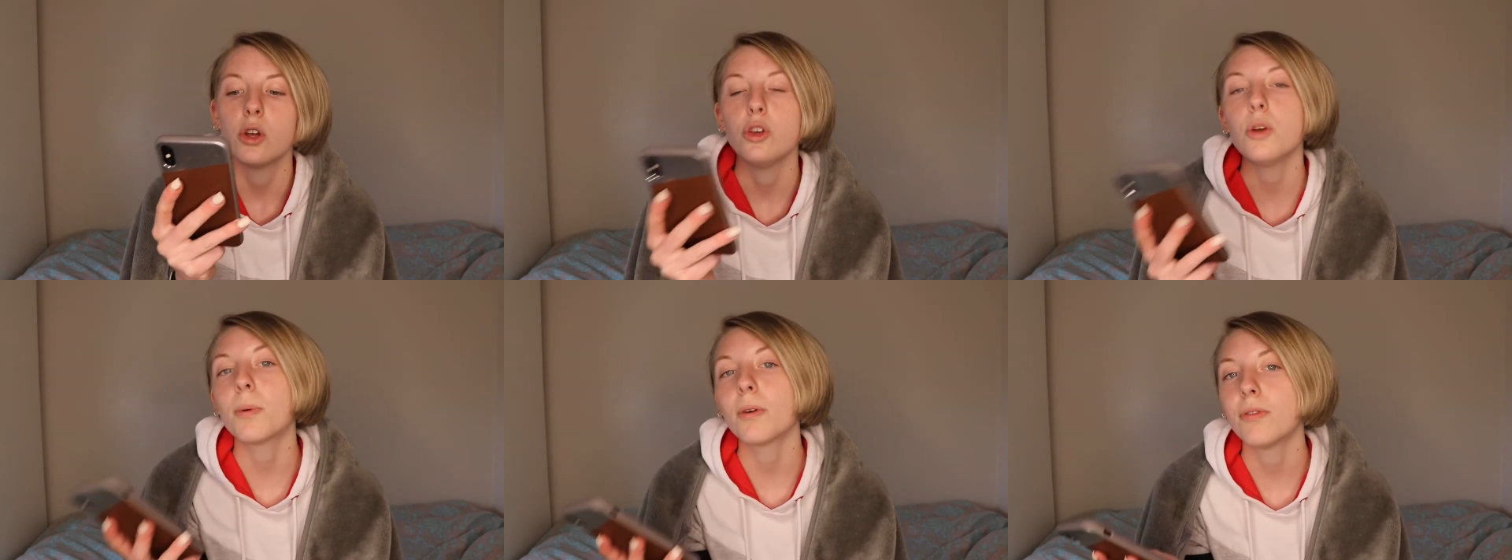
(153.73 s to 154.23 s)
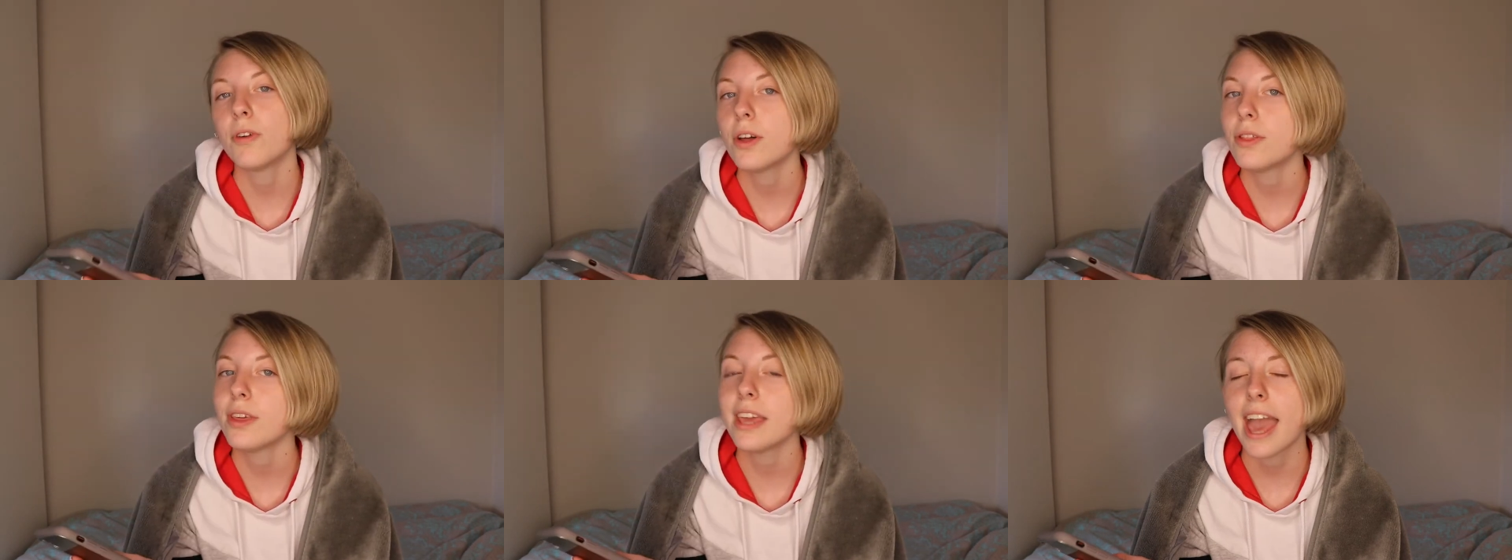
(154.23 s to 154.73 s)
You prefer
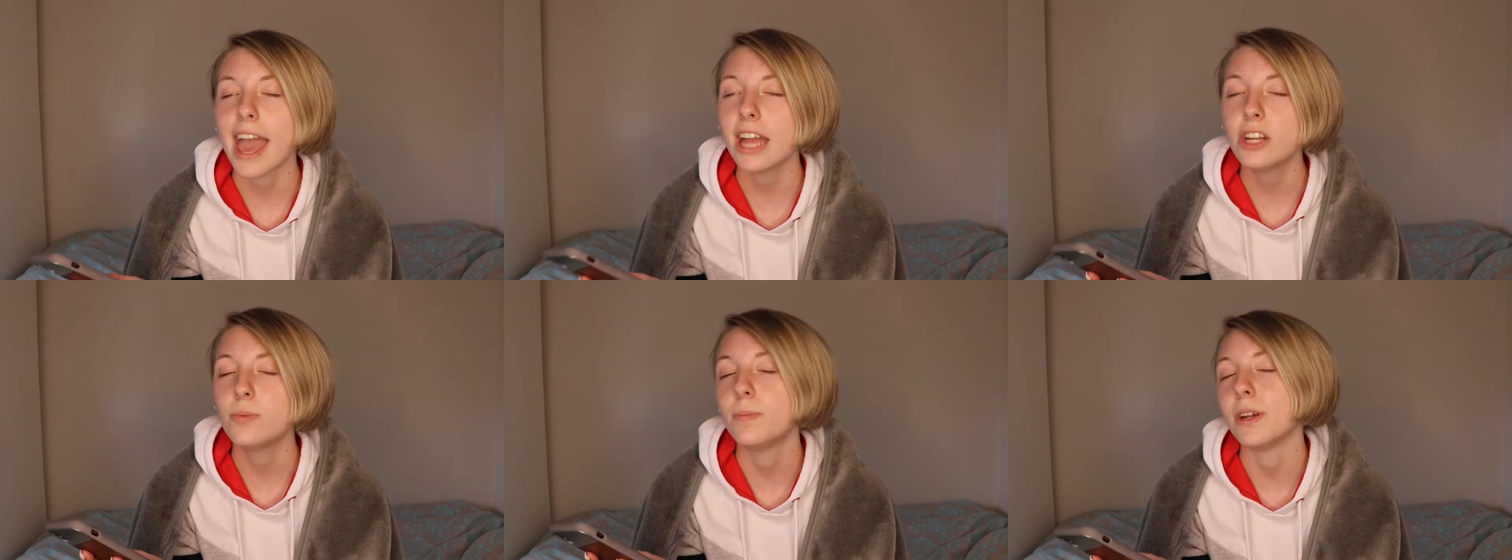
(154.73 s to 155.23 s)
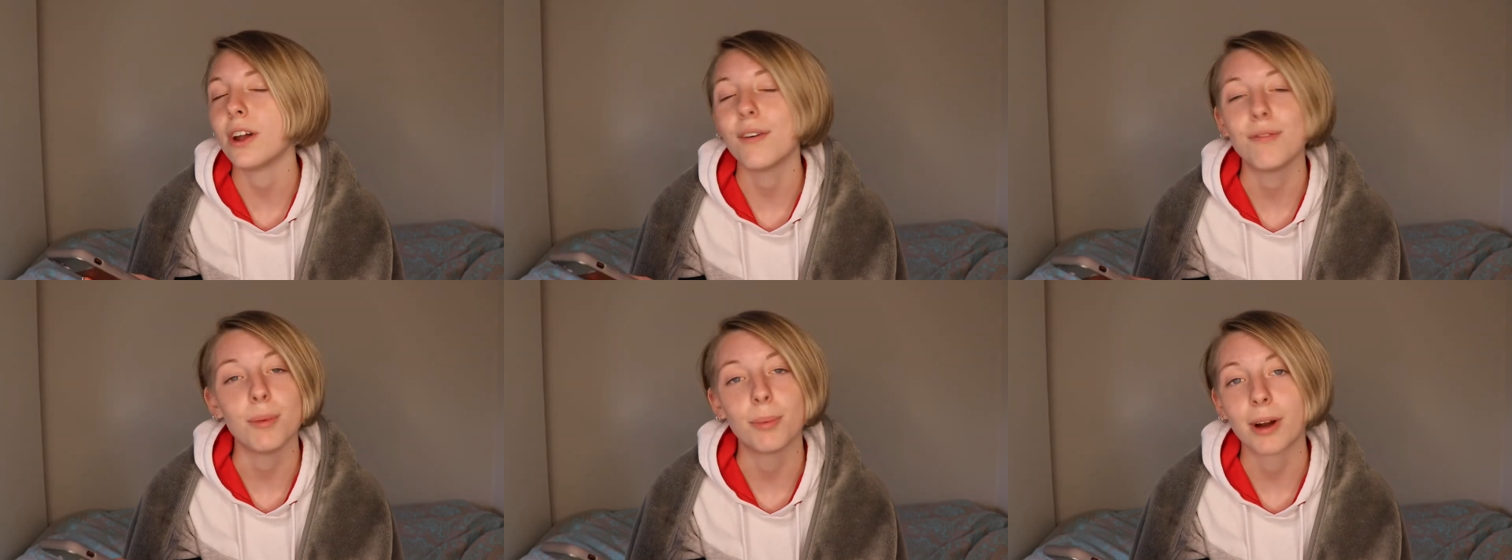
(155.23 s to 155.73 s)
the edge bit
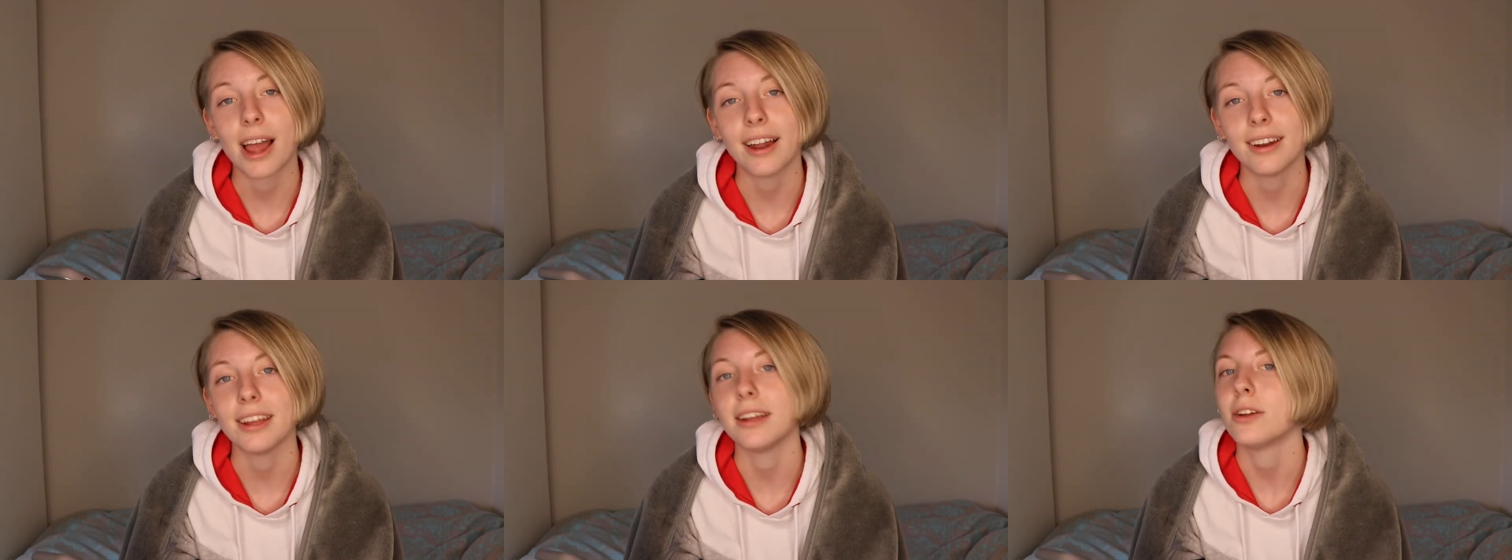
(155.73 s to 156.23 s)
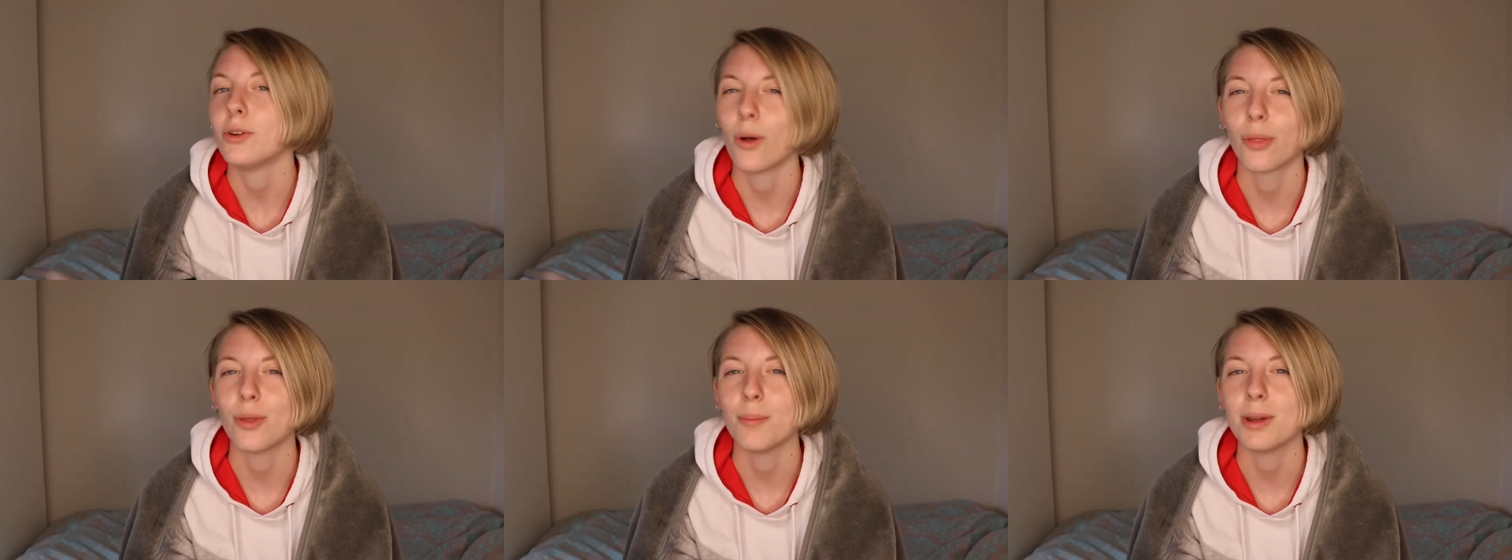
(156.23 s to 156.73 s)
of the brownie,
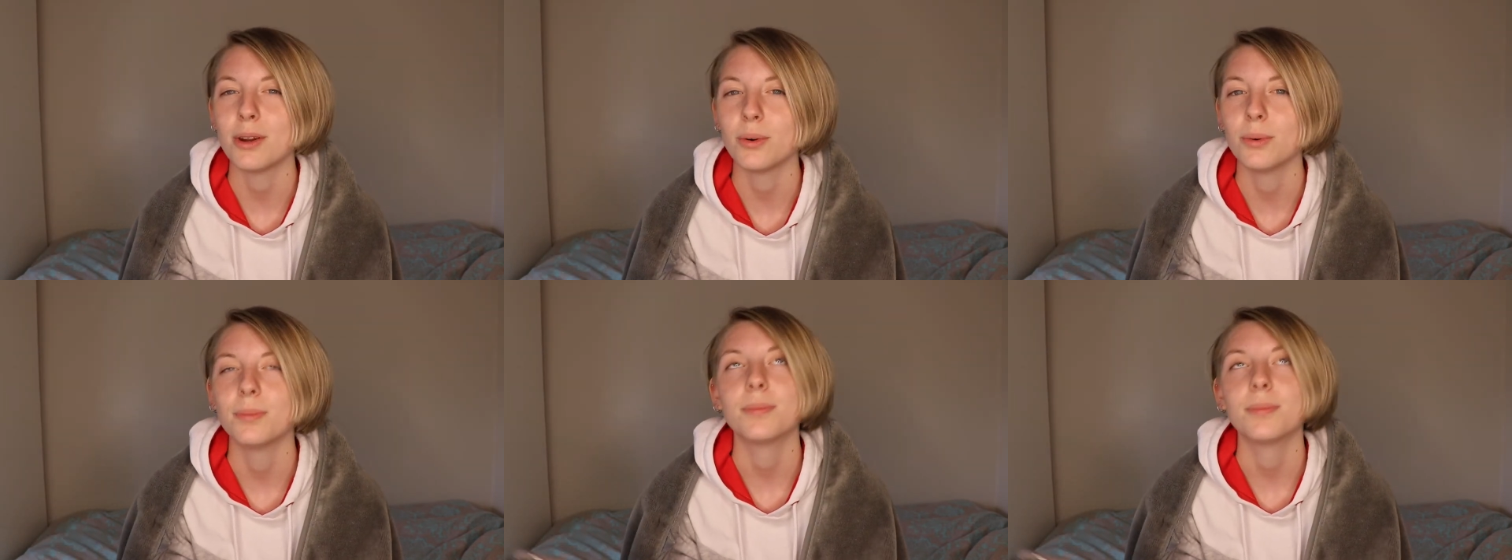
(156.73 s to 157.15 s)
not the middle.